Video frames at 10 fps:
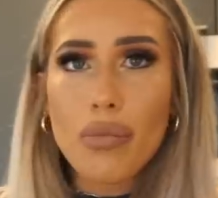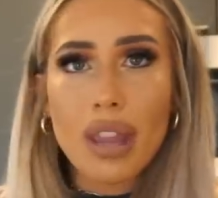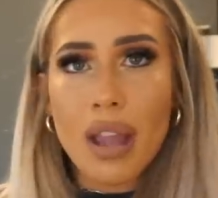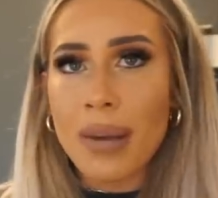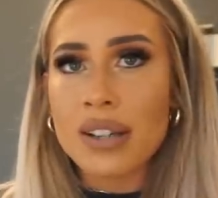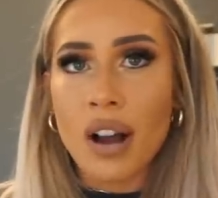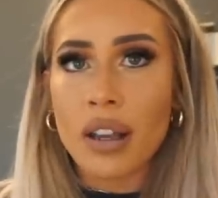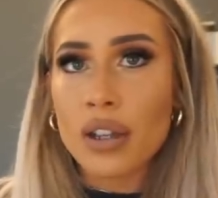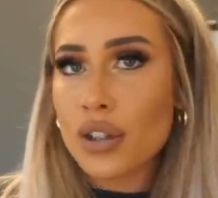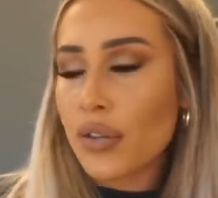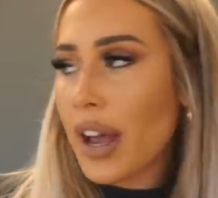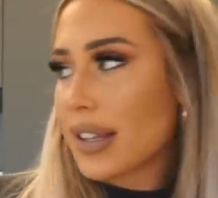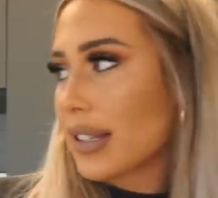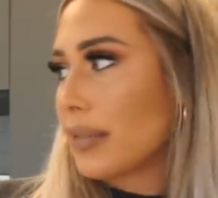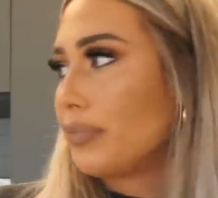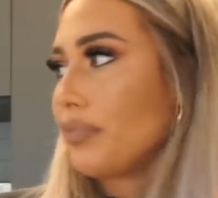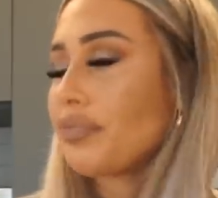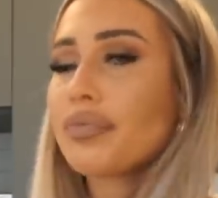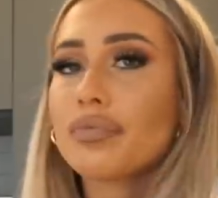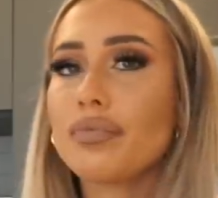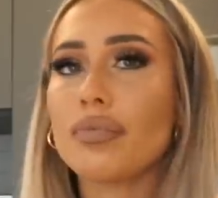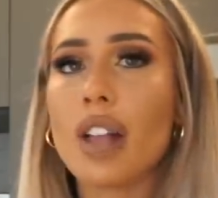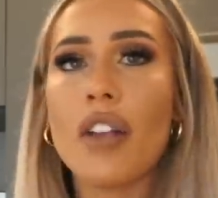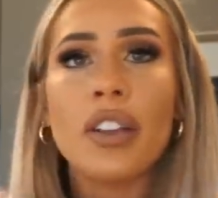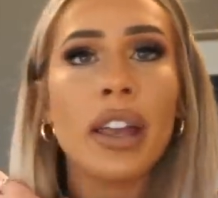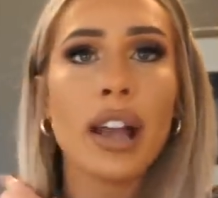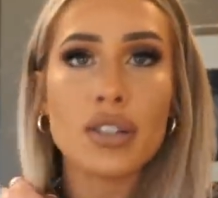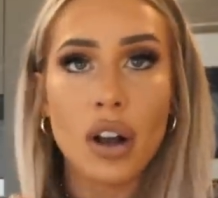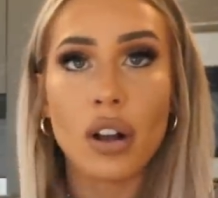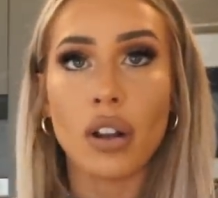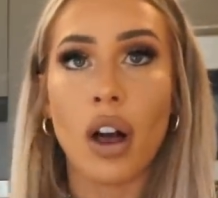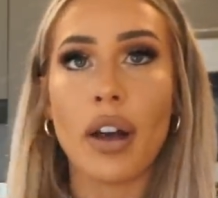Am I talking too fast? I feel like I talk a lot